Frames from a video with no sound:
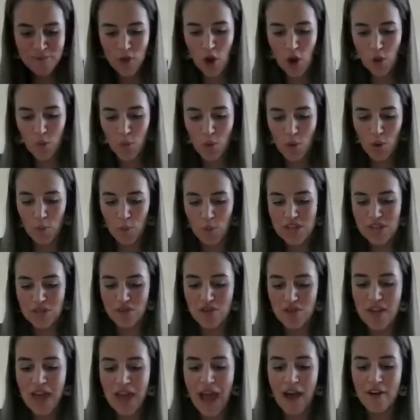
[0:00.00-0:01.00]
on what we
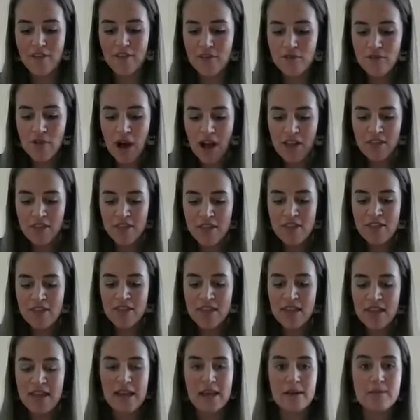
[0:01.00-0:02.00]
do have rather than
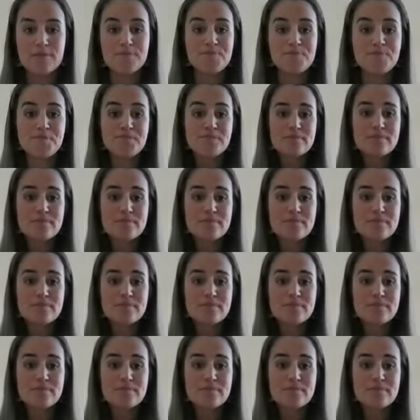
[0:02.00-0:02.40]
thinking